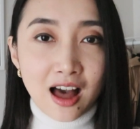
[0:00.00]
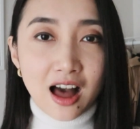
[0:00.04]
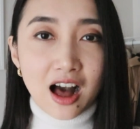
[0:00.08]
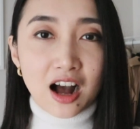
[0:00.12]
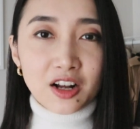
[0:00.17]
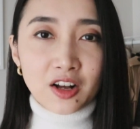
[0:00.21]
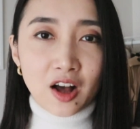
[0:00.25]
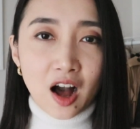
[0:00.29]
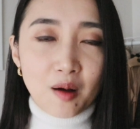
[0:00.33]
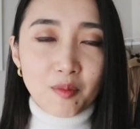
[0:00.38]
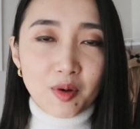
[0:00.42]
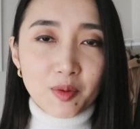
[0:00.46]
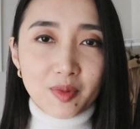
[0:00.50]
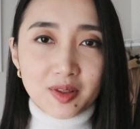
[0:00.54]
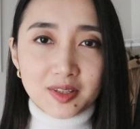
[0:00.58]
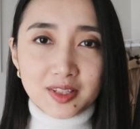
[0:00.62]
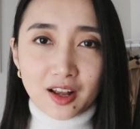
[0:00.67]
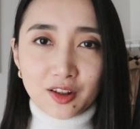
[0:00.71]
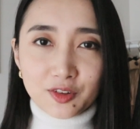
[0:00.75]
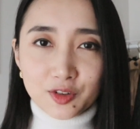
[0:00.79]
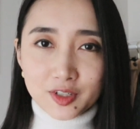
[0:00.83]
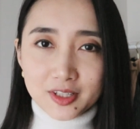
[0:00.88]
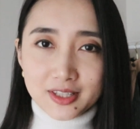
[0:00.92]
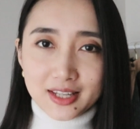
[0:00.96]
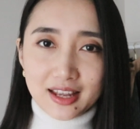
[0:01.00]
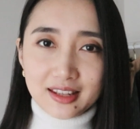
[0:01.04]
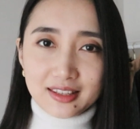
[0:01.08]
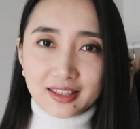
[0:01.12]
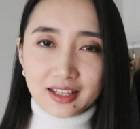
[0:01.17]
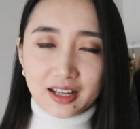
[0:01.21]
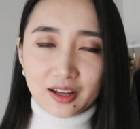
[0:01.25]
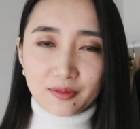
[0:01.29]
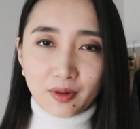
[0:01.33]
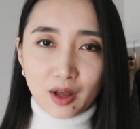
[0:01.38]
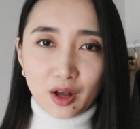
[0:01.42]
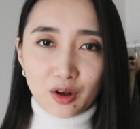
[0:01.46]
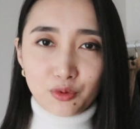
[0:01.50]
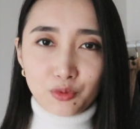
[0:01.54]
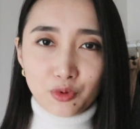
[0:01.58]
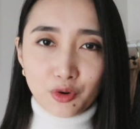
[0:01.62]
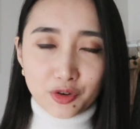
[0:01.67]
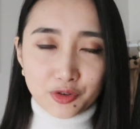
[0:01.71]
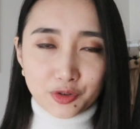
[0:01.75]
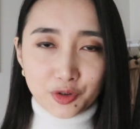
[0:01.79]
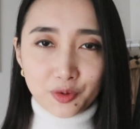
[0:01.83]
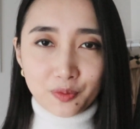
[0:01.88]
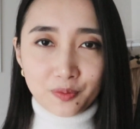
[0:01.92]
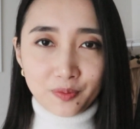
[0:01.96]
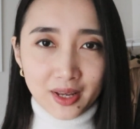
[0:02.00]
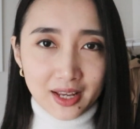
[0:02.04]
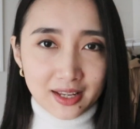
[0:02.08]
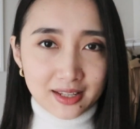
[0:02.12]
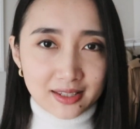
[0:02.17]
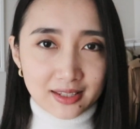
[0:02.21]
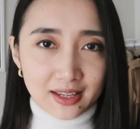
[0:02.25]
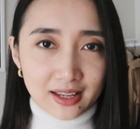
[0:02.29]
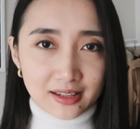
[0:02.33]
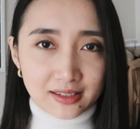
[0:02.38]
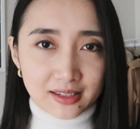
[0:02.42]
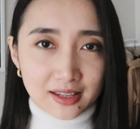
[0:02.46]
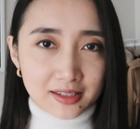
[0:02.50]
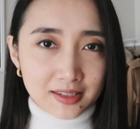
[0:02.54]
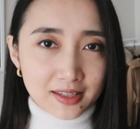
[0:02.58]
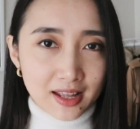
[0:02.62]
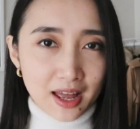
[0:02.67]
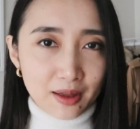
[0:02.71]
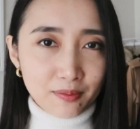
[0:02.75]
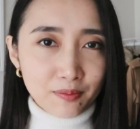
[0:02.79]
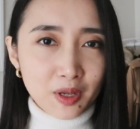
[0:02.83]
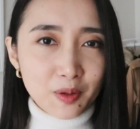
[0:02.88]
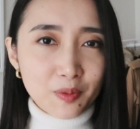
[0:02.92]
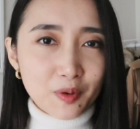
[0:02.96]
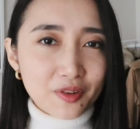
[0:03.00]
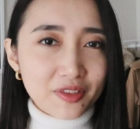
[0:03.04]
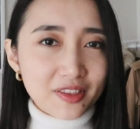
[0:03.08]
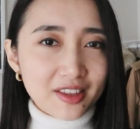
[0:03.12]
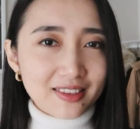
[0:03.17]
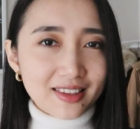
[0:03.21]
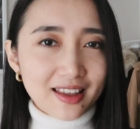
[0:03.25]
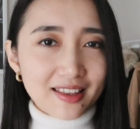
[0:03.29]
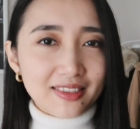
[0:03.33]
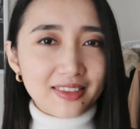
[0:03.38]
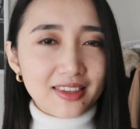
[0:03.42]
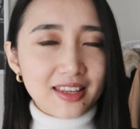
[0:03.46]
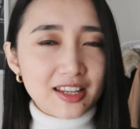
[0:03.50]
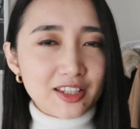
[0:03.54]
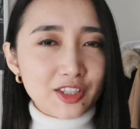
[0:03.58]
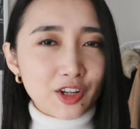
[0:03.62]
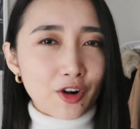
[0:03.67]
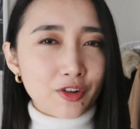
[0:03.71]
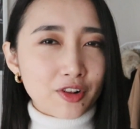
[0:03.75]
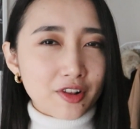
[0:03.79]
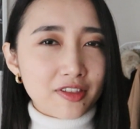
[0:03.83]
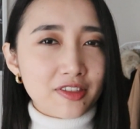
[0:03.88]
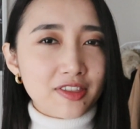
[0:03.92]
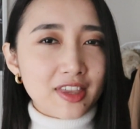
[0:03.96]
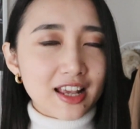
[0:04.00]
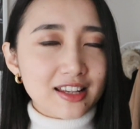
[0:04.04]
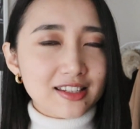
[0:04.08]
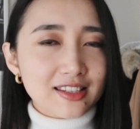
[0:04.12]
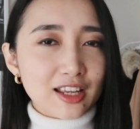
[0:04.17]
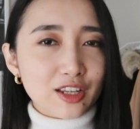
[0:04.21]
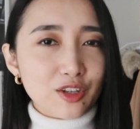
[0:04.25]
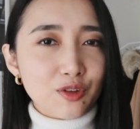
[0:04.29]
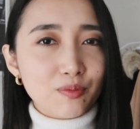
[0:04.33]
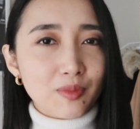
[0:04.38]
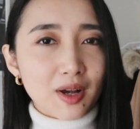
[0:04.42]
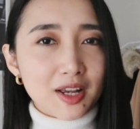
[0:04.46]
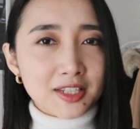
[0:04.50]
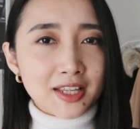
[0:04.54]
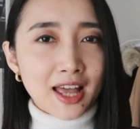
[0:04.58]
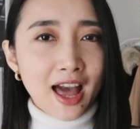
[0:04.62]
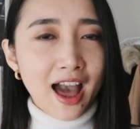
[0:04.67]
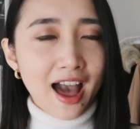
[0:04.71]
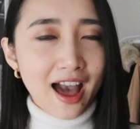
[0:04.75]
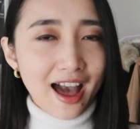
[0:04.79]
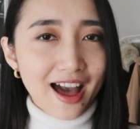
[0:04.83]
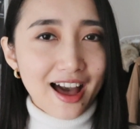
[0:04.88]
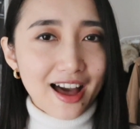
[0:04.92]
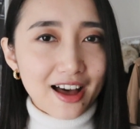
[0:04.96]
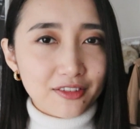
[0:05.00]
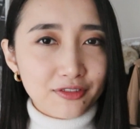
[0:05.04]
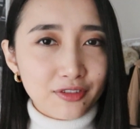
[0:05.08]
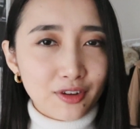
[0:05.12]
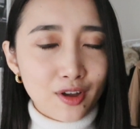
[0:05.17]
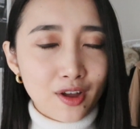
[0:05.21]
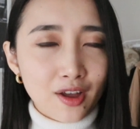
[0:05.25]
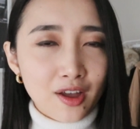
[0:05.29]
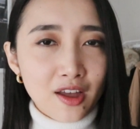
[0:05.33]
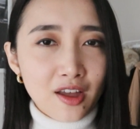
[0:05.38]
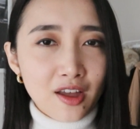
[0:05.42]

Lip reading: A common misunderstanding about wardrobe basics is that people think that these are the things that you must have.